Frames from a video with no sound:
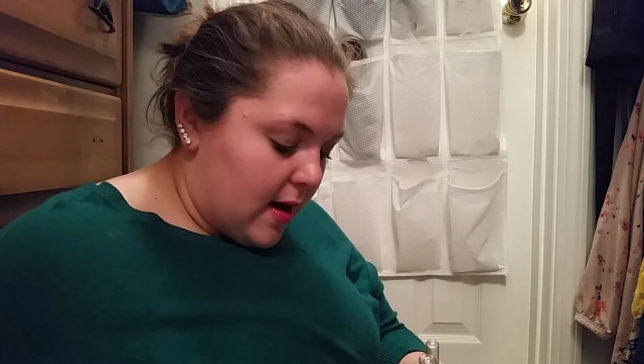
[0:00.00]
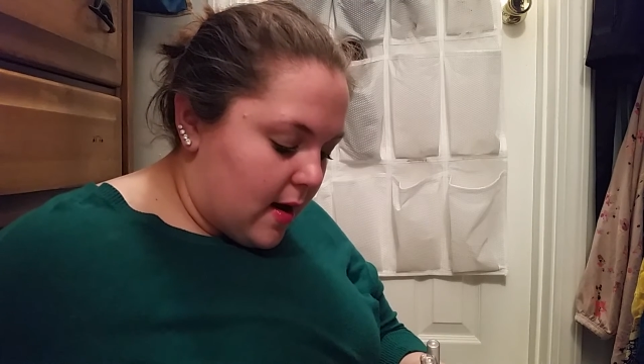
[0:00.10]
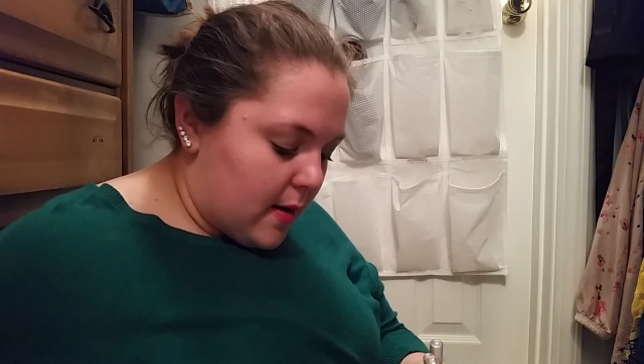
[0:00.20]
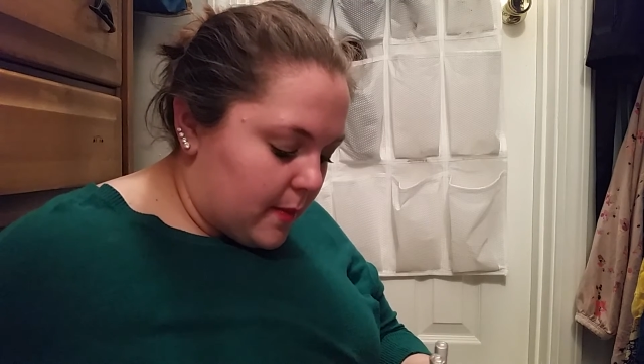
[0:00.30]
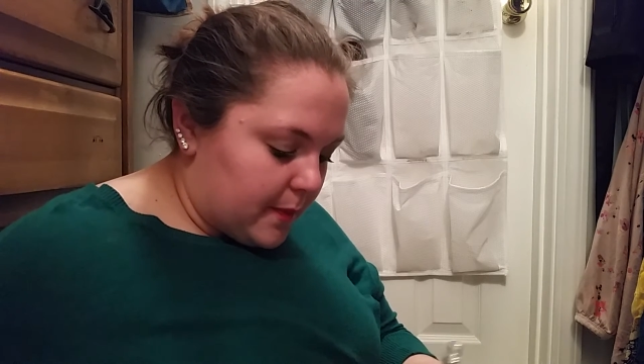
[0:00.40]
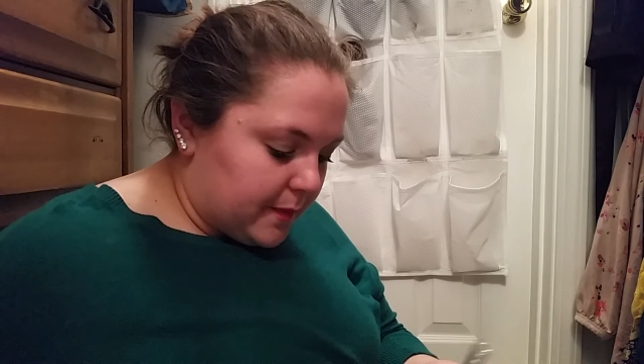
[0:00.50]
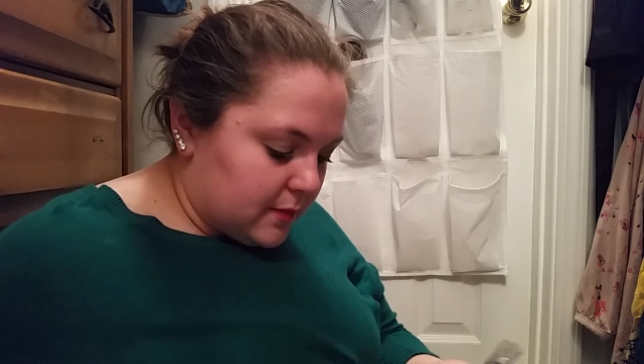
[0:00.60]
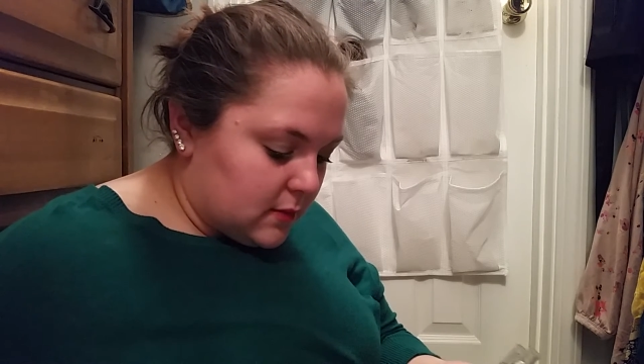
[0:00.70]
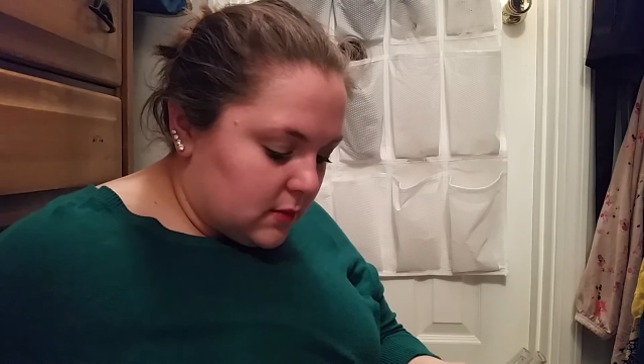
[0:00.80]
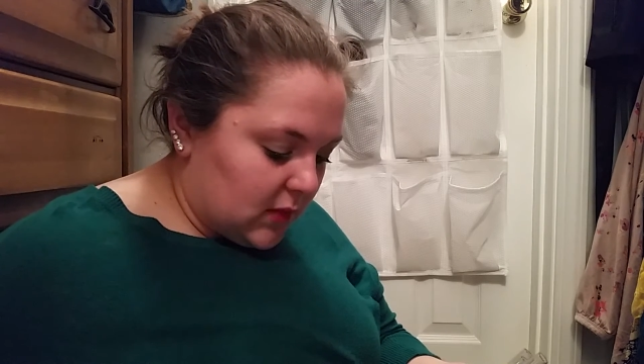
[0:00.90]
I
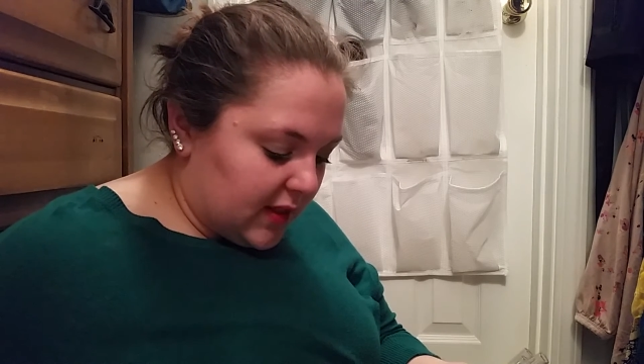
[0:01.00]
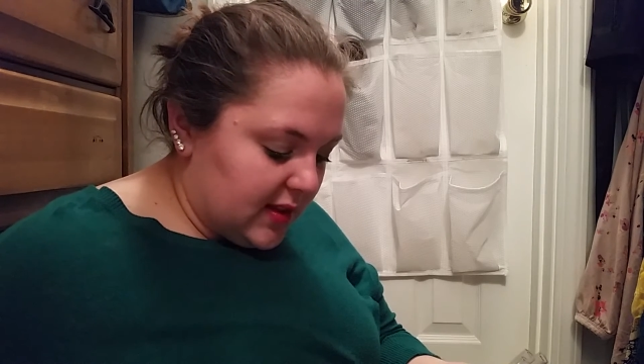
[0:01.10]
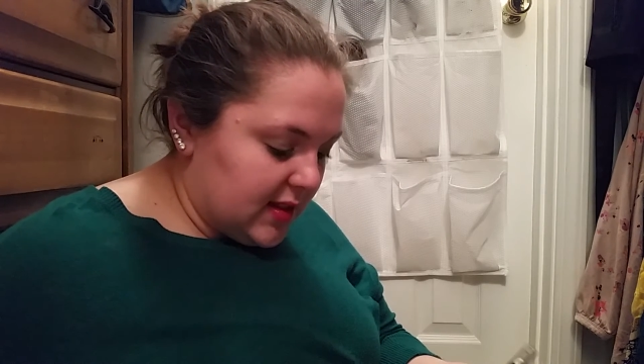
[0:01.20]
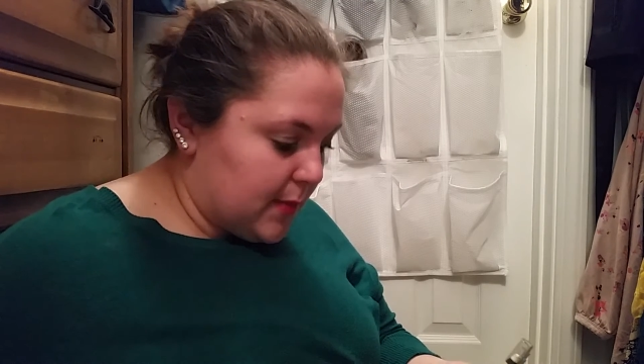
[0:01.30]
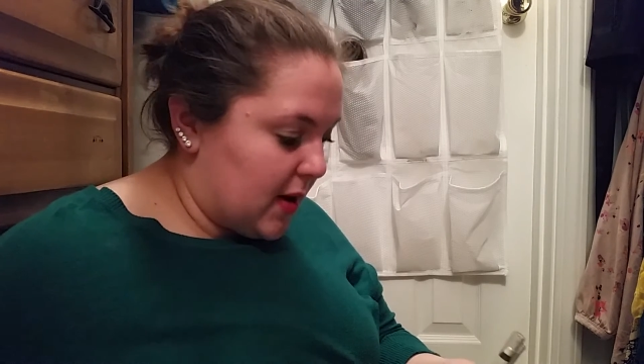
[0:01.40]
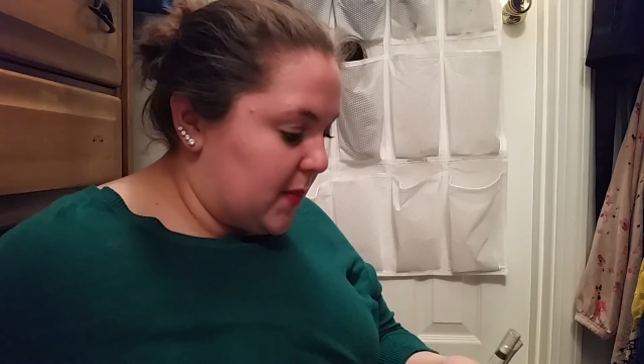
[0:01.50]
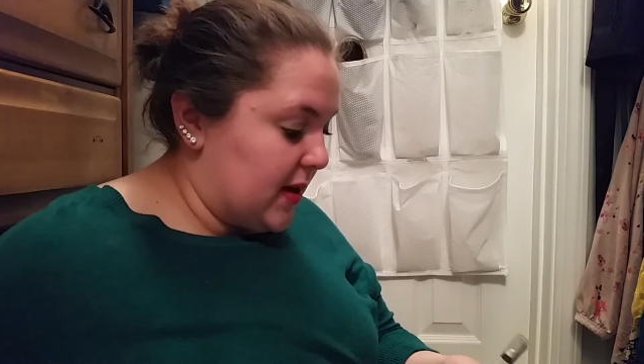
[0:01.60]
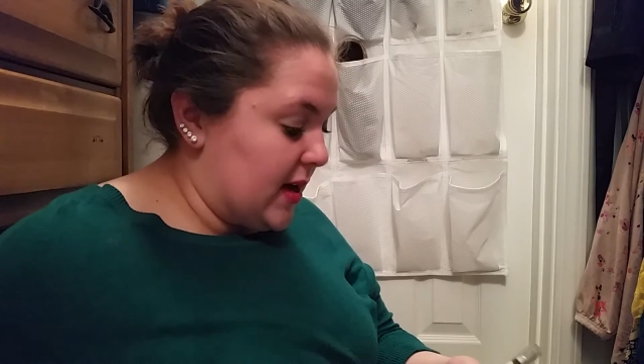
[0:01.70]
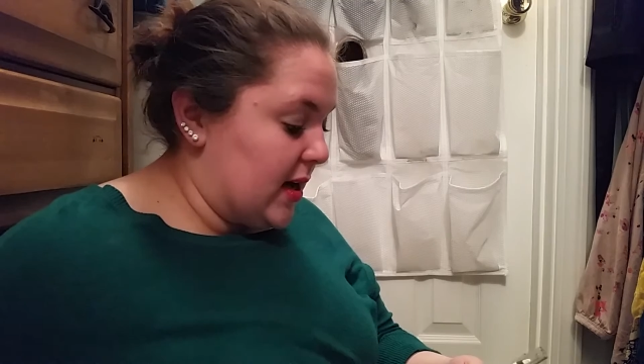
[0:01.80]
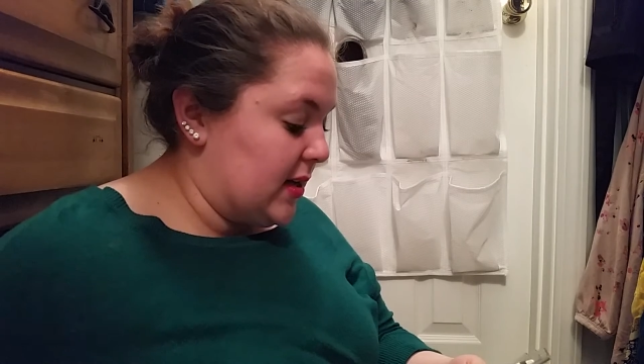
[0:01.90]
think that might
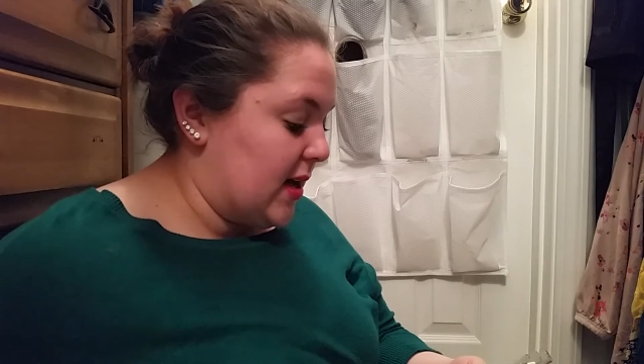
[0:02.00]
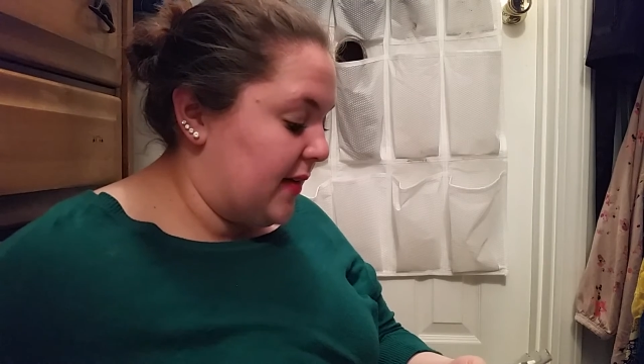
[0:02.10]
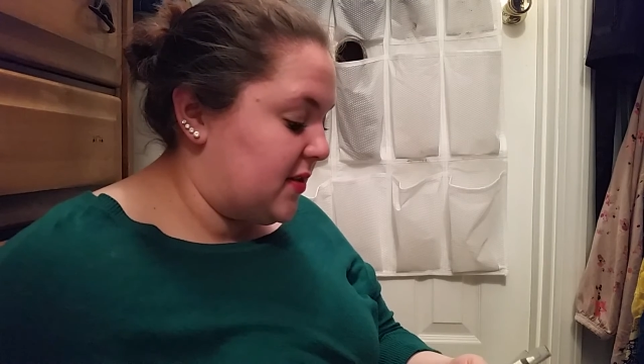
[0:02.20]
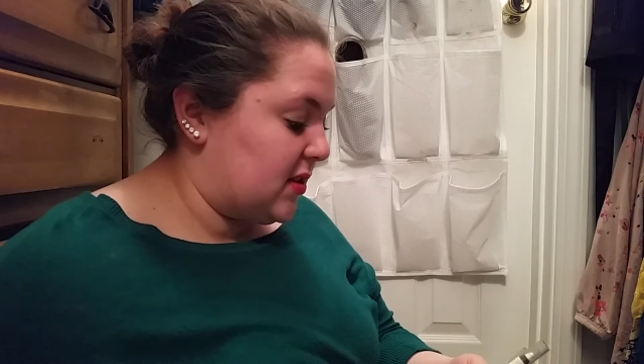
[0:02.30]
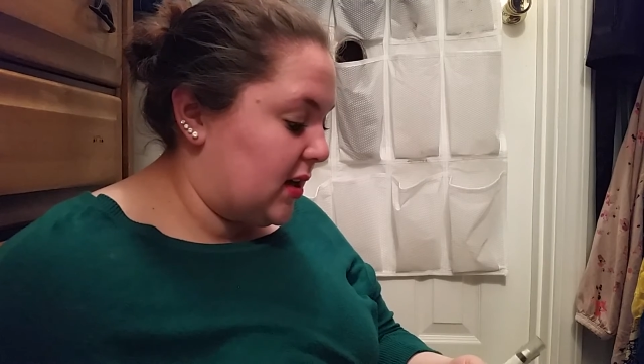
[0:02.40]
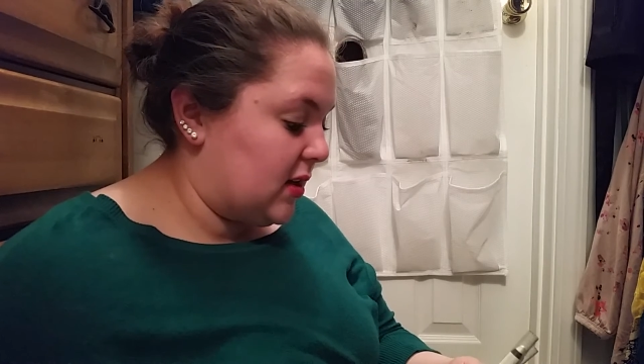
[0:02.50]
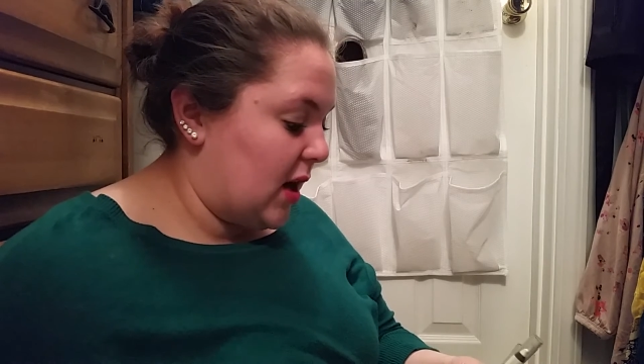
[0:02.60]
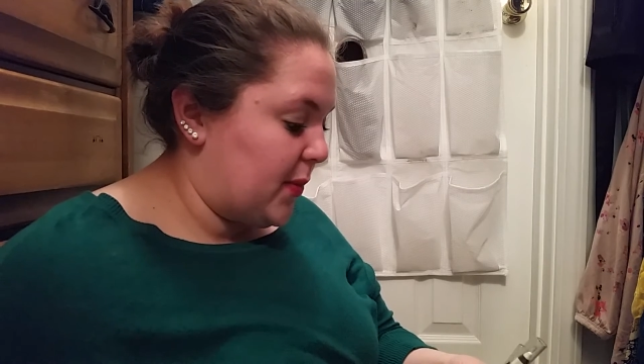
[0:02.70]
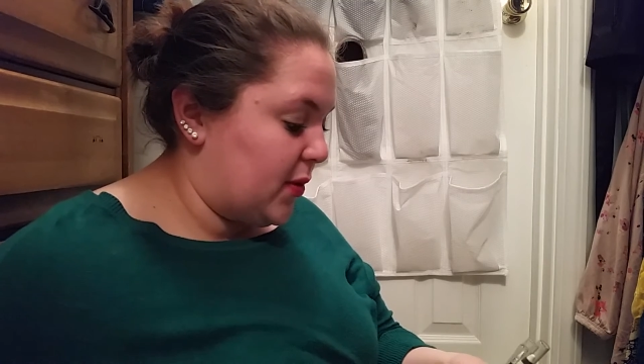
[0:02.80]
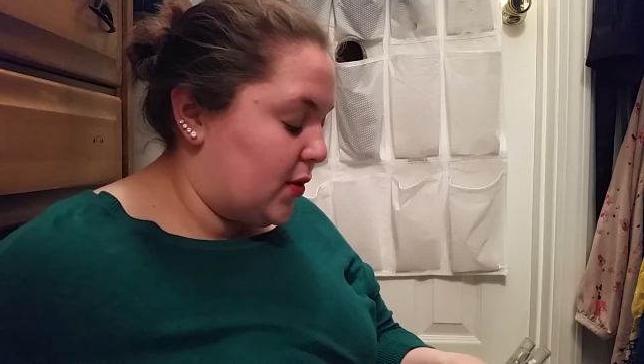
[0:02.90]
be it. Yeah, I've just got a
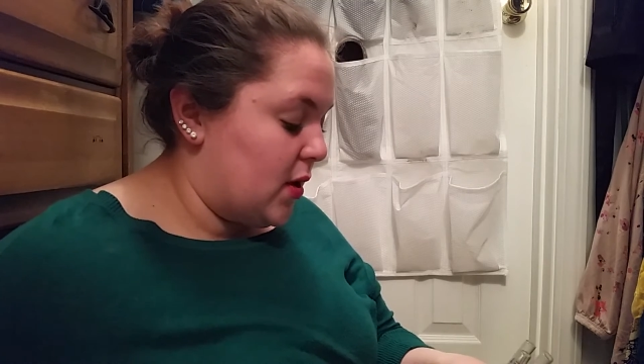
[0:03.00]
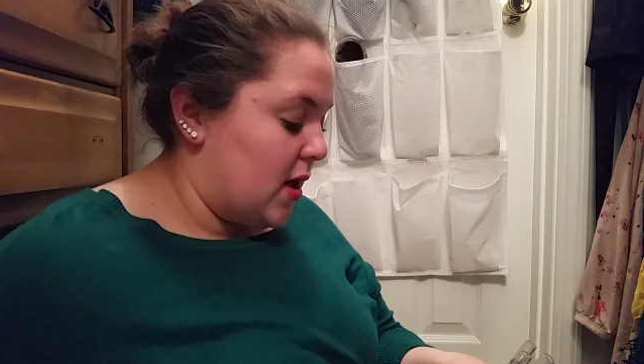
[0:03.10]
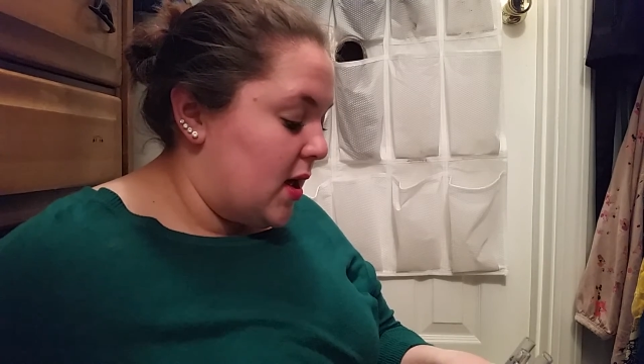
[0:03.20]
couple.